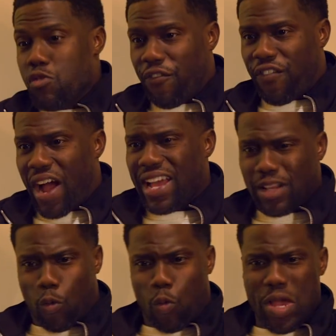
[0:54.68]
you find
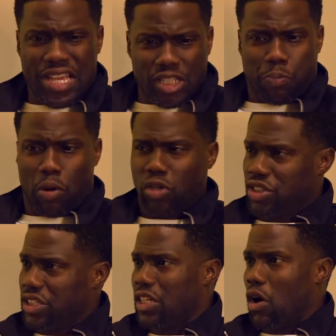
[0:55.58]
the weakest
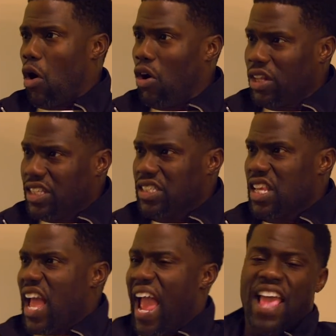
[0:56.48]
person in the audience
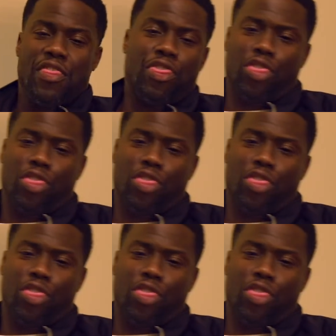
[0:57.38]
and